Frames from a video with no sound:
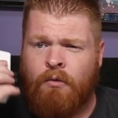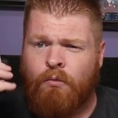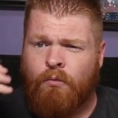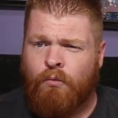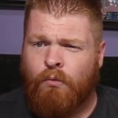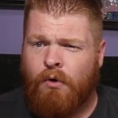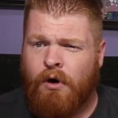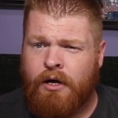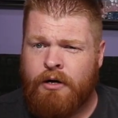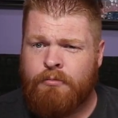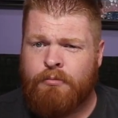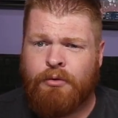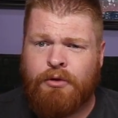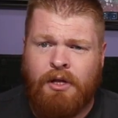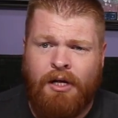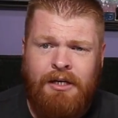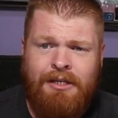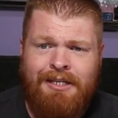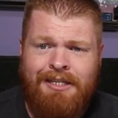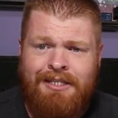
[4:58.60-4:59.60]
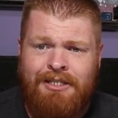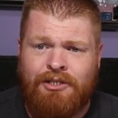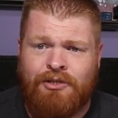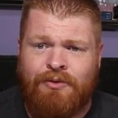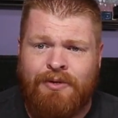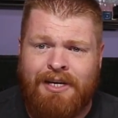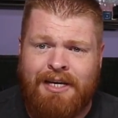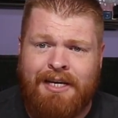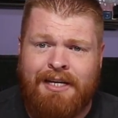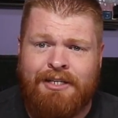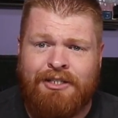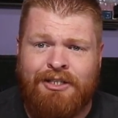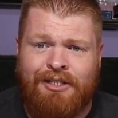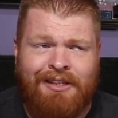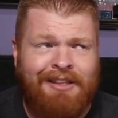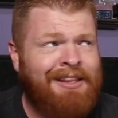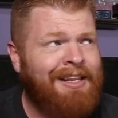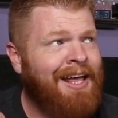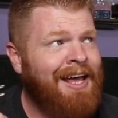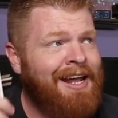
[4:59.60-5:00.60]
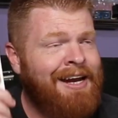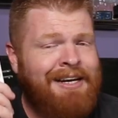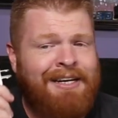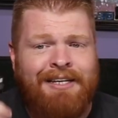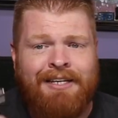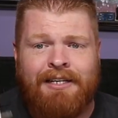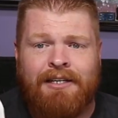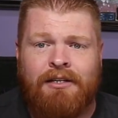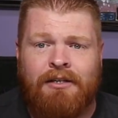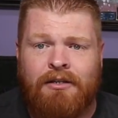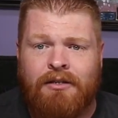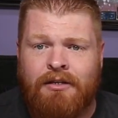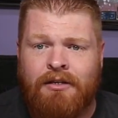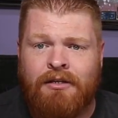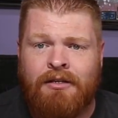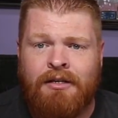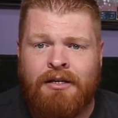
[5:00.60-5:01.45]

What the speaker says: one plugged into each light here,